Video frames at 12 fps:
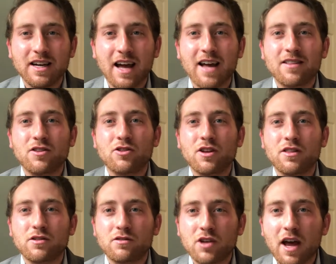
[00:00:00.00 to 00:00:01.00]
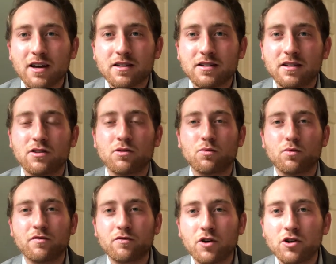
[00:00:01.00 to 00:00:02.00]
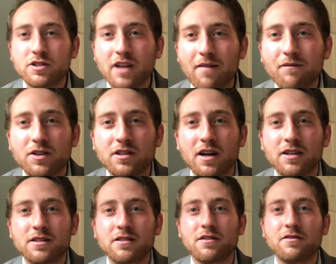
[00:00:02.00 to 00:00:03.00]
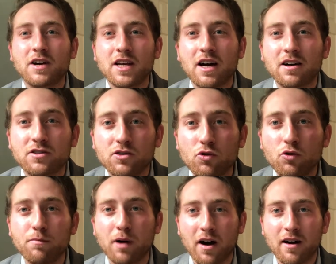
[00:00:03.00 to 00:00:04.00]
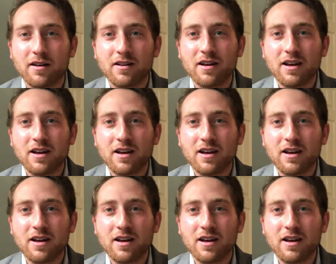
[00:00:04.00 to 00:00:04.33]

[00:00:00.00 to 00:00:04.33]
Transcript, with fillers: And the verse emphasizes Vayachzuba.